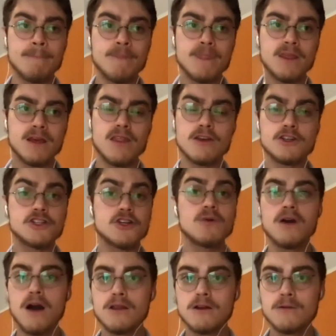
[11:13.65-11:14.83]
the show
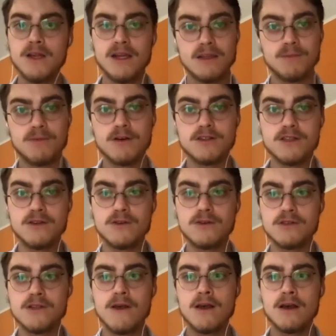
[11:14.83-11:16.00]
caller, meaning the person
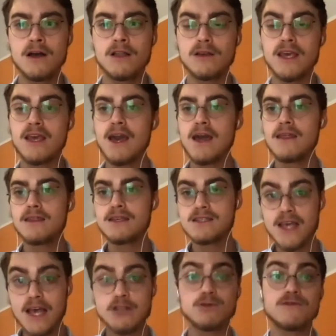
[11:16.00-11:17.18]
who's looking at the
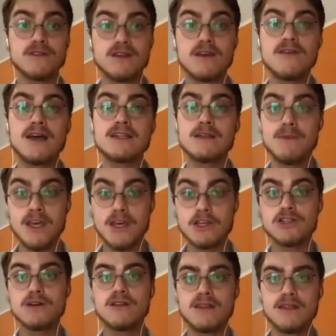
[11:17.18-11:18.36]
schedule for the event and making
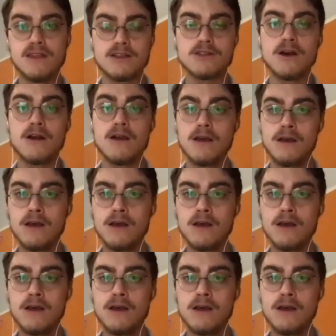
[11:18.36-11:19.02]
sure that things are